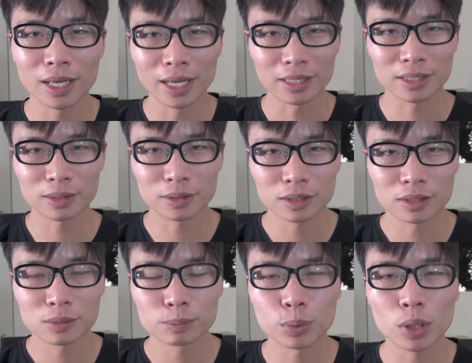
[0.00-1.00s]
and he
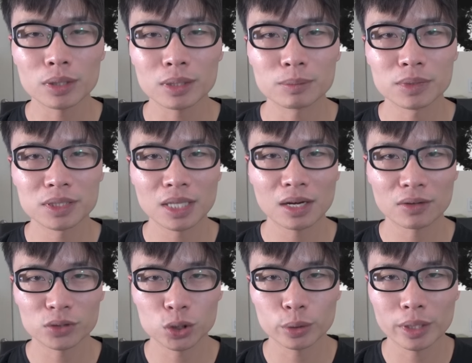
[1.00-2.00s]
burned
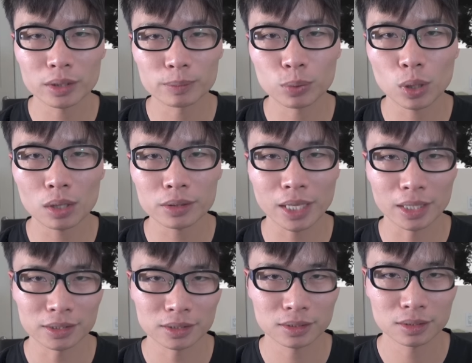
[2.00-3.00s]
himself during the
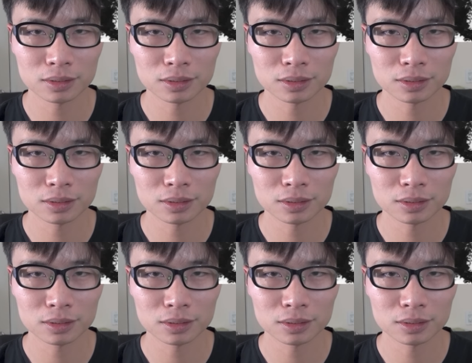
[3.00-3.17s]
protest.